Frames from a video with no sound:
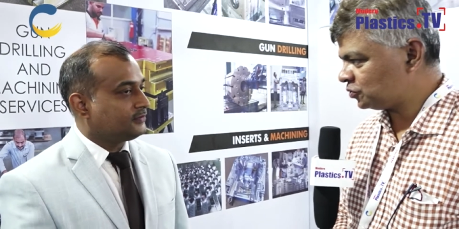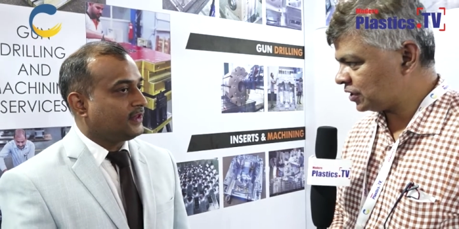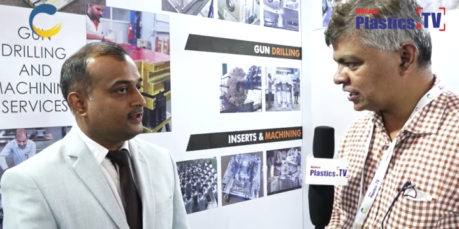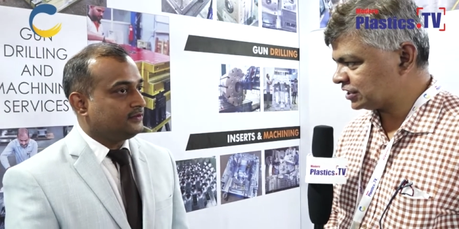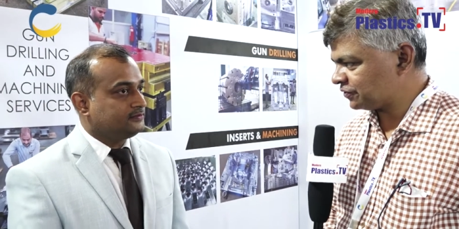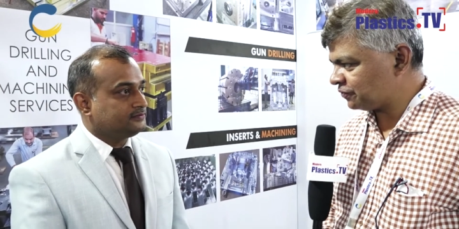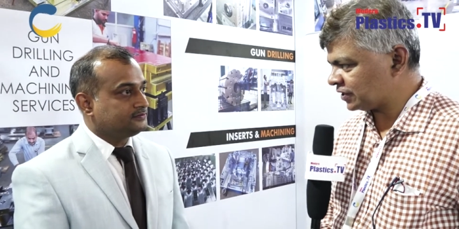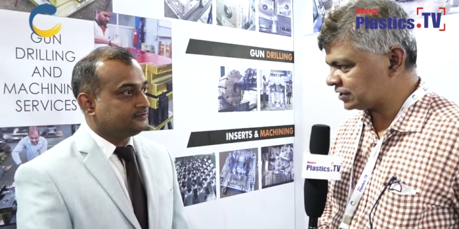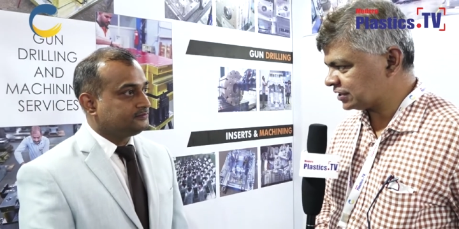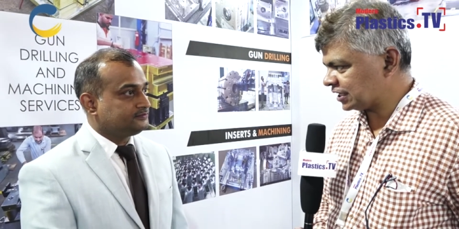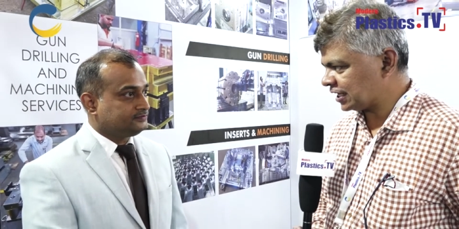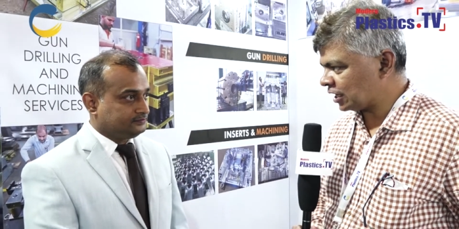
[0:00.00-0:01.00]
Speaker 1: today is the
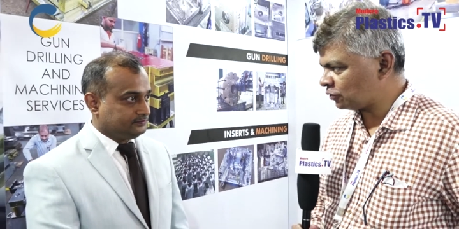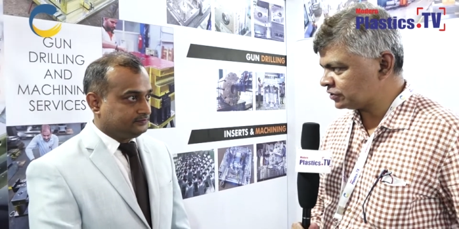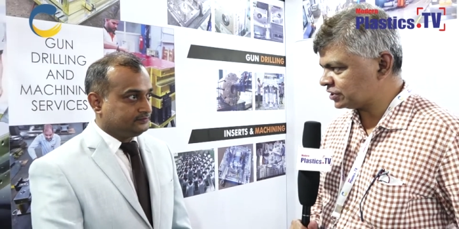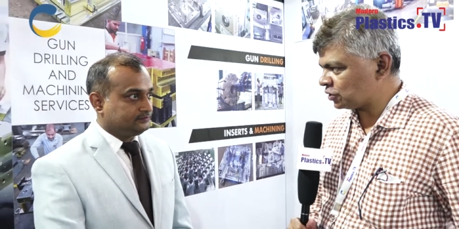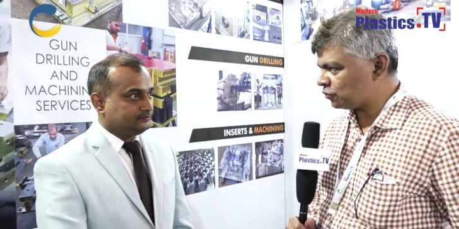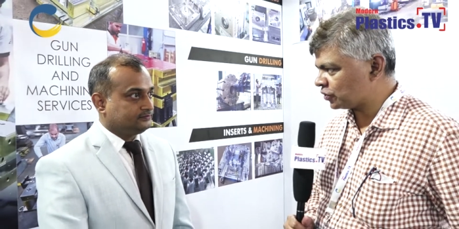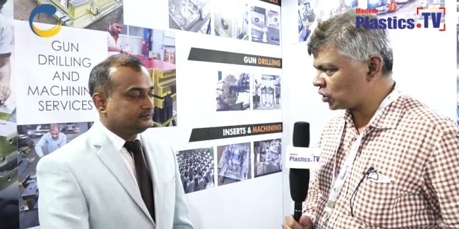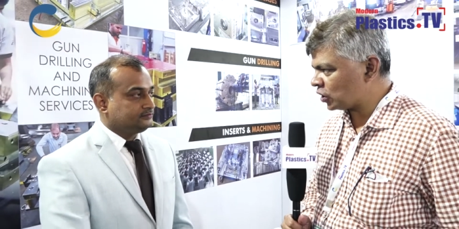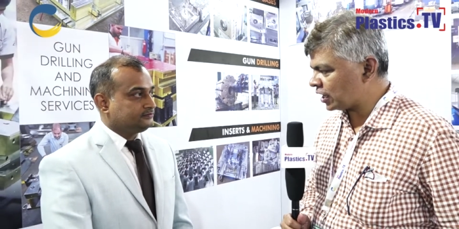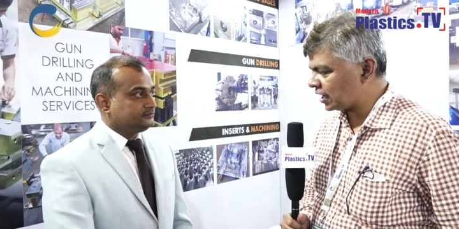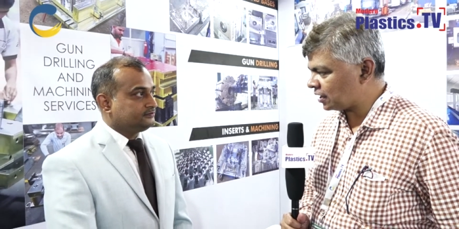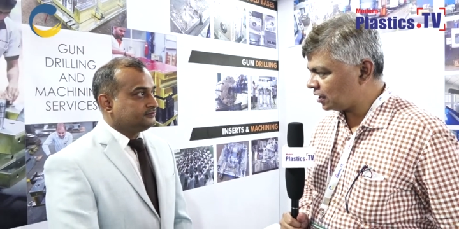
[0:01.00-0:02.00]
first day, and how is the overall
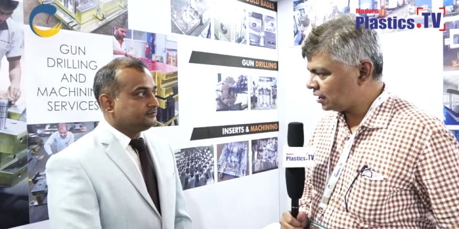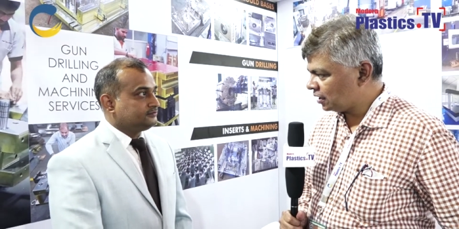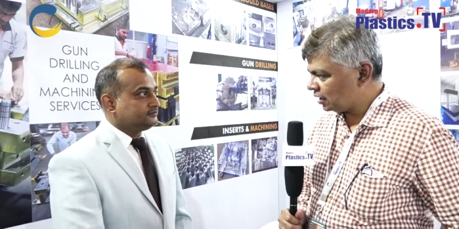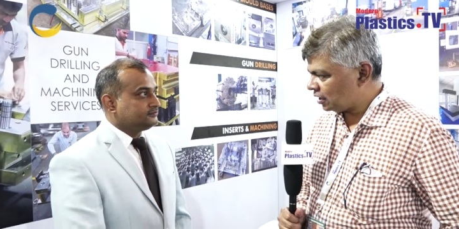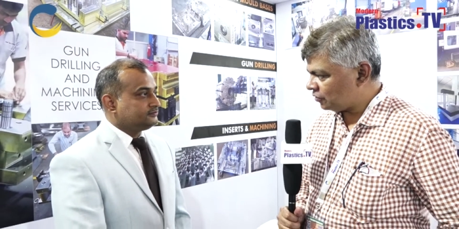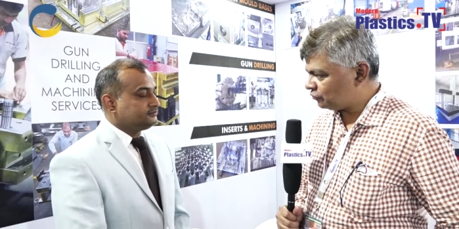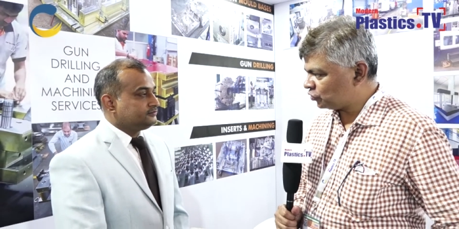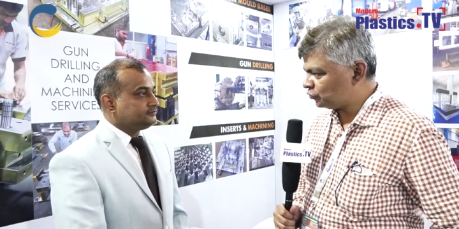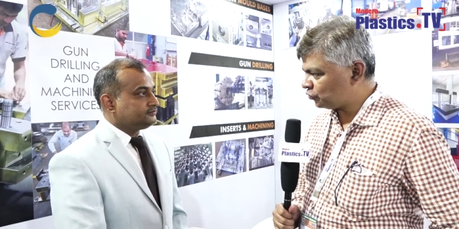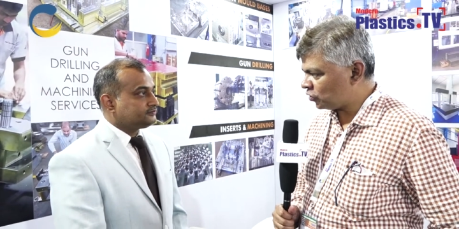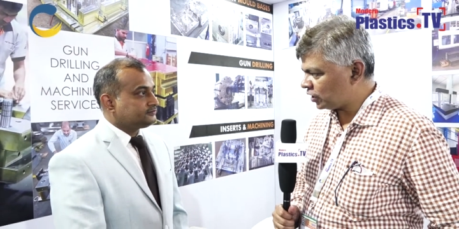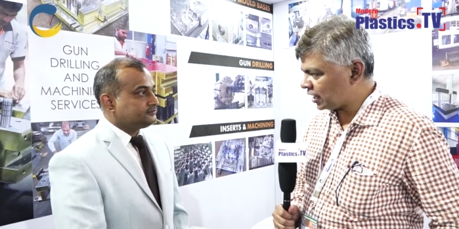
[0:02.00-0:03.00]
uh,
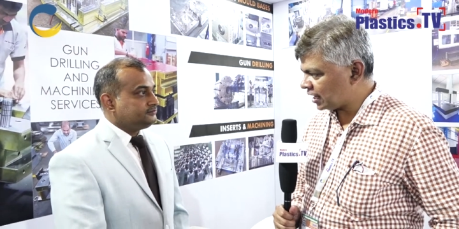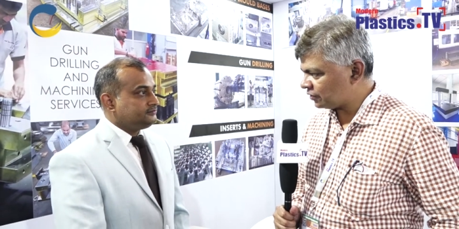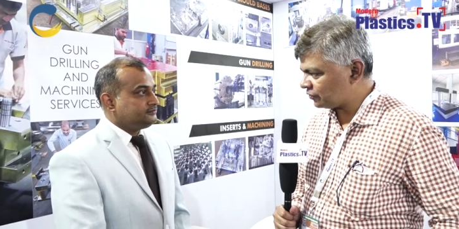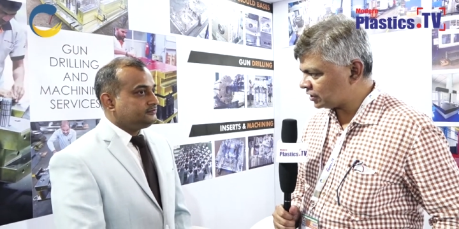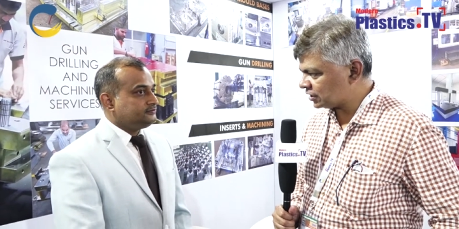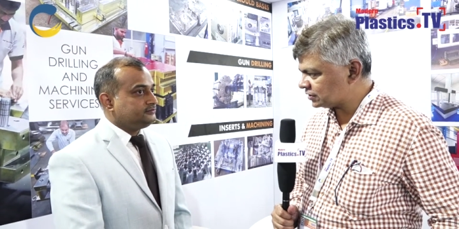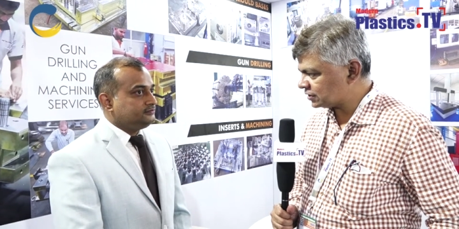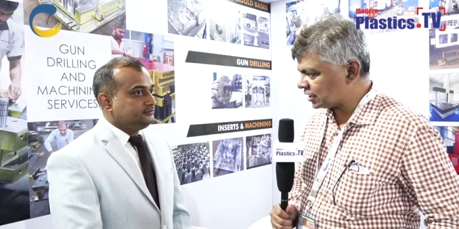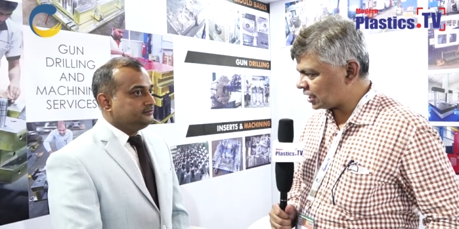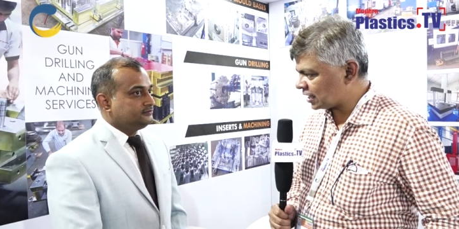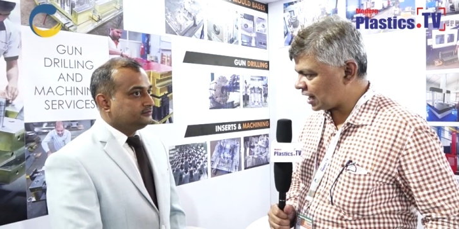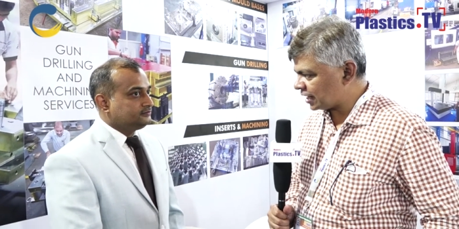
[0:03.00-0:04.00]
footfall and what is
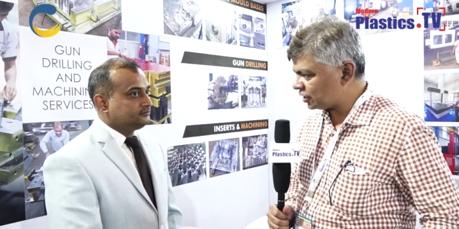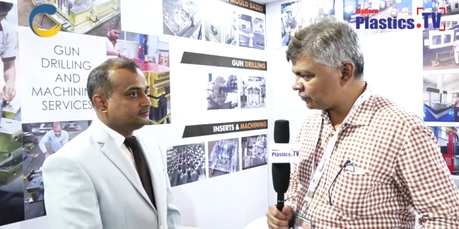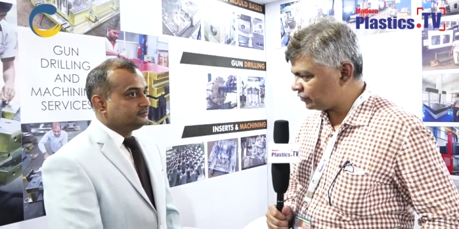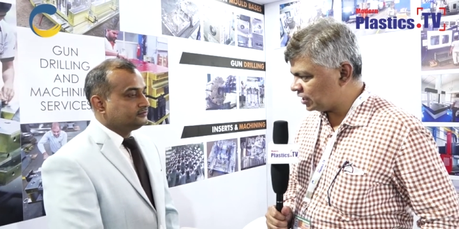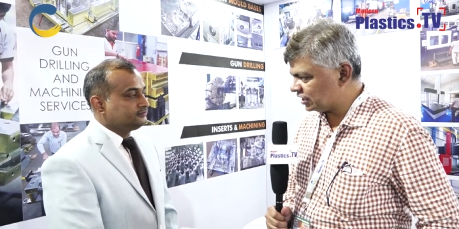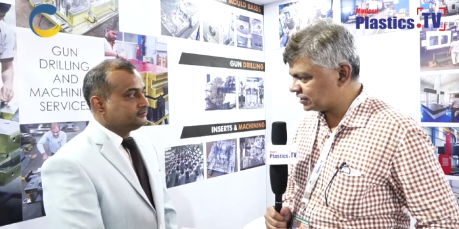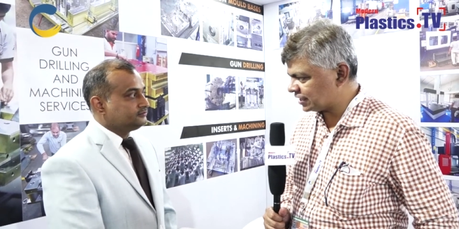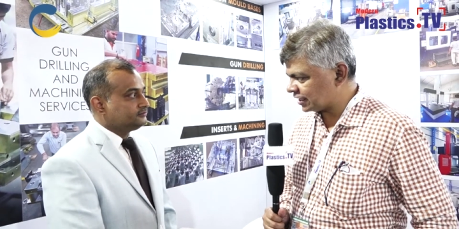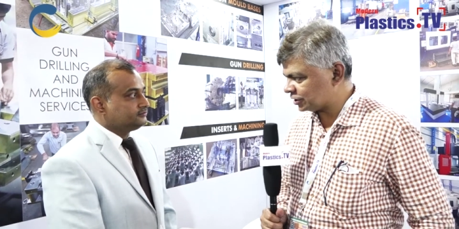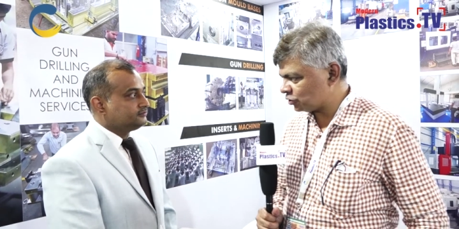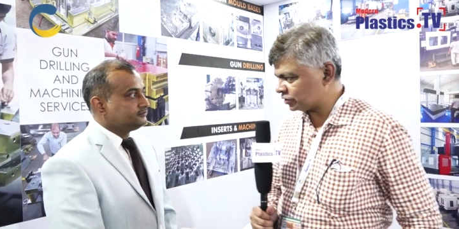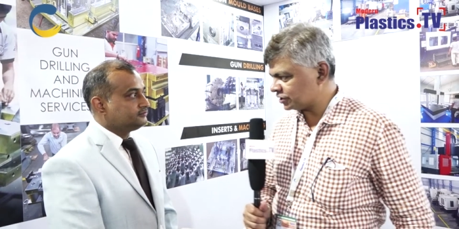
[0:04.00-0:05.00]
the kind of leads that
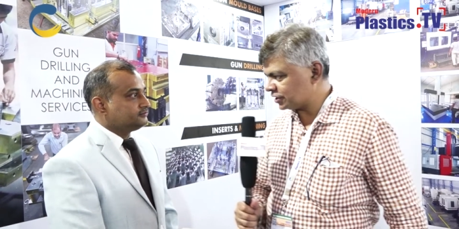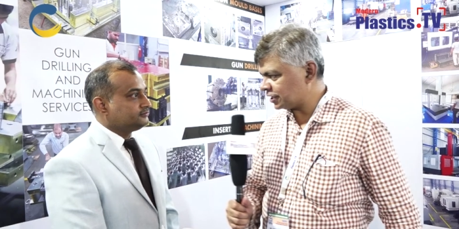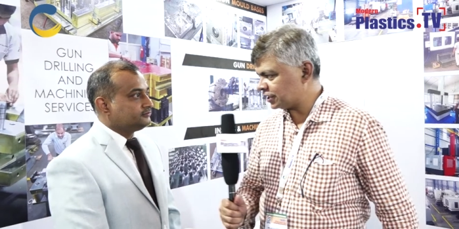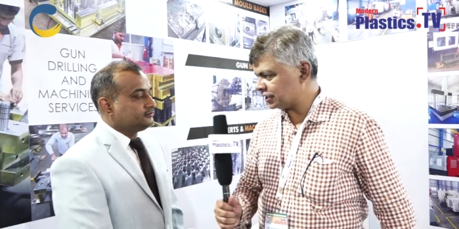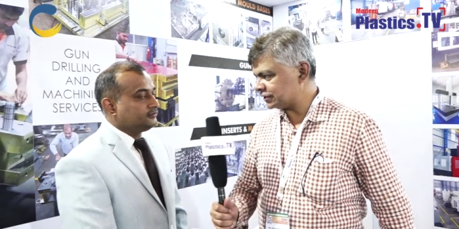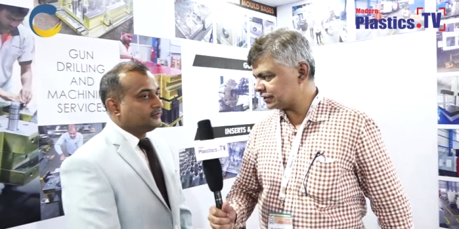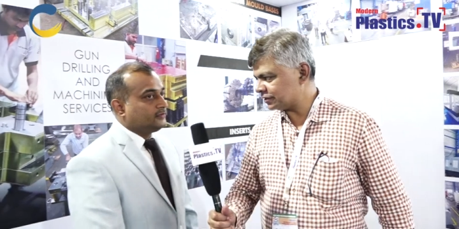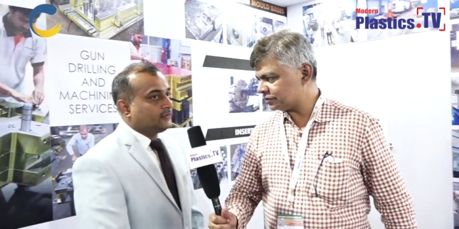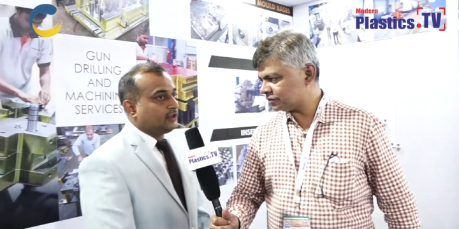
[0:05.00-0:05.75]
you have generated, sir?